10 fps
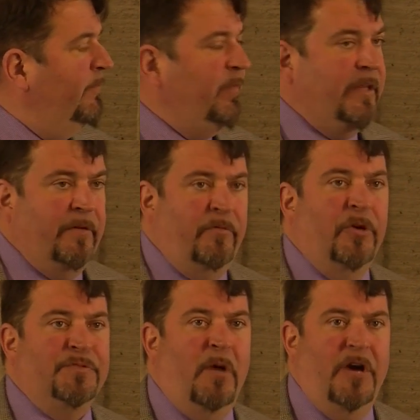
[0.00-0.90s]

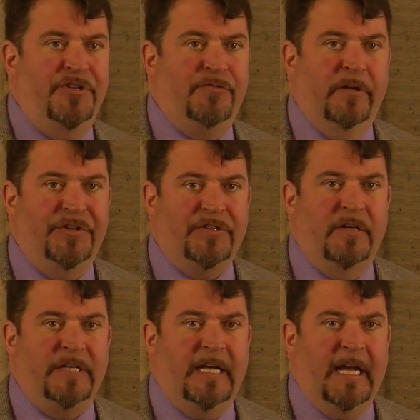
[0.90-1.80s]
those margins really
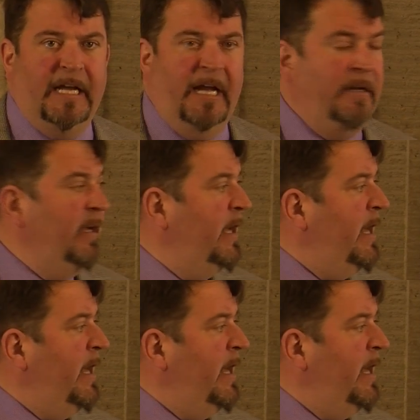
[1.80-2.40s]
start to kick in.